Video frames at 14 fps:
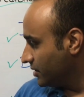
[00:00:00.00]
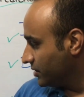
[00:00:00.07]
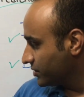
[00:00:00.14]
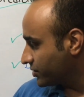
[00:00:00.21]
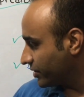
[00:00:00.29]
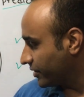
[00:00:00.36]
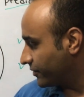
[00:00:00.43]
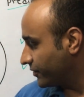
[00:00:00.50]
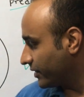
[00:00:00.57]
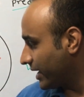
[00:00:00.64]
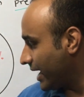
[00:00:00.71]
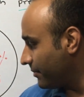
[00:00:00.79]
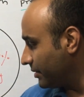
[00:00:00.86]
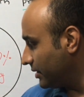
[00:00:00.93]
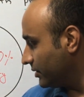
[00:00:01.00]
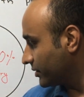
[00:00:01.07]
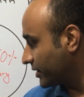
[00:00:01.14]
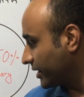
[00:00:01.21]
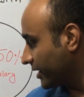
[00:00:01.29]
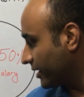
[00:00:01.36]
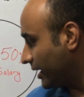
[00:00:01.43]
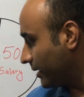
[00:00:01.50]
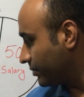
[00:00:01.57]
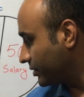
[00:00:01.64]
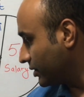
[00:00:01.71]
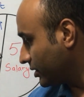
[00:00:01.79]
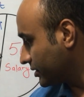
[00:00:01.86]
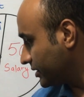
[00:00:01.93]
So if you have a look here,
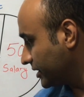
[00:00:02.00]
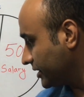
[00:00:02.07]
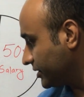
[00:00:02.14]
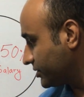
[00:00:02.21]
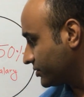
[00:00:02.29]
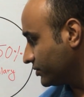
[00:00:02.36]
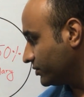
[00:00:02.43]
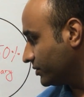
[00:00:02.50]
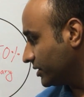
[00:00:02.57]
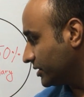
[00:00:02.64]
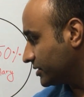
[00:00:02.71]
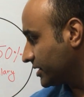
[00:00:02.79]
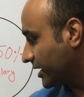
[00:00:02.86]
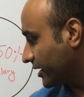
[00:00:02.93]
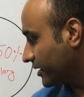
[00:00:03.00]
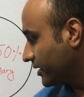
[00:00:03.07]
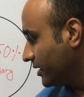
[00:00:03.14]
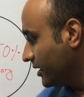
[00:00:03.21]
I've got these two words here.